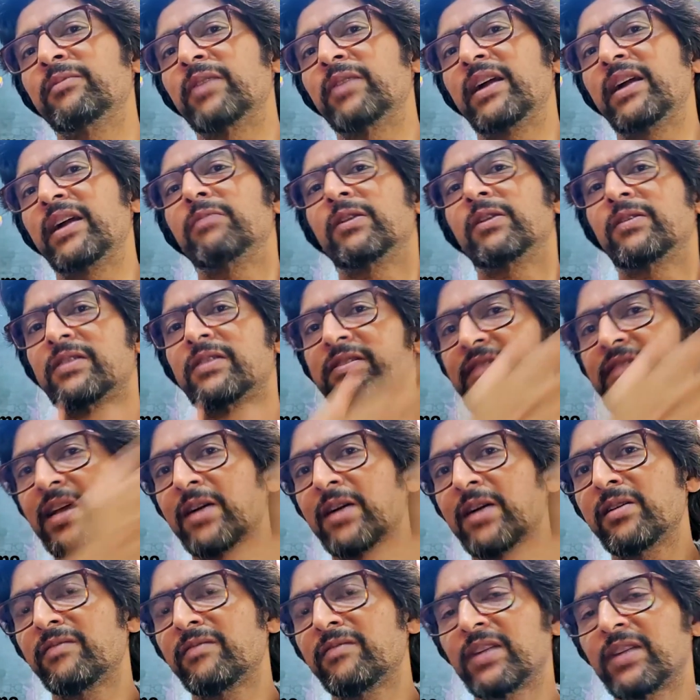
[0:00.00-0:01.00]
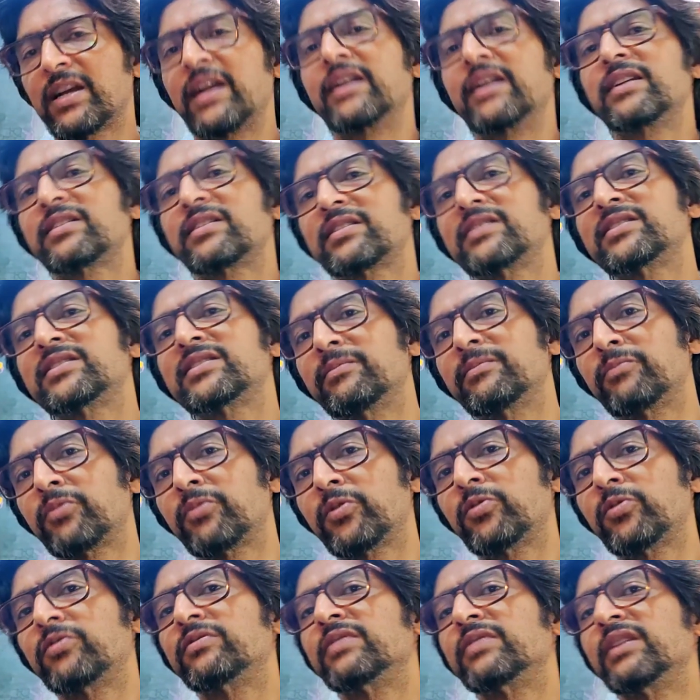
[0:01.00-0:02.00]
right? Because now if the conditions
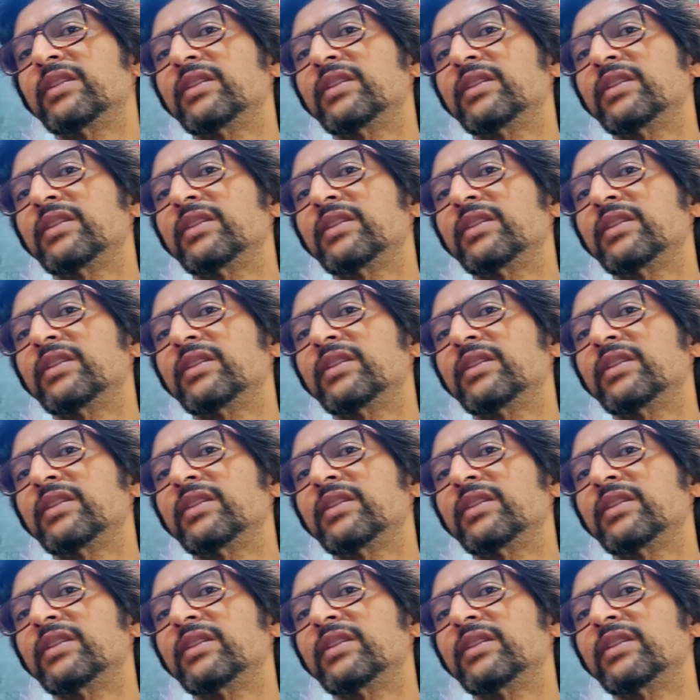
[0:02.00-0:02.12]
improve,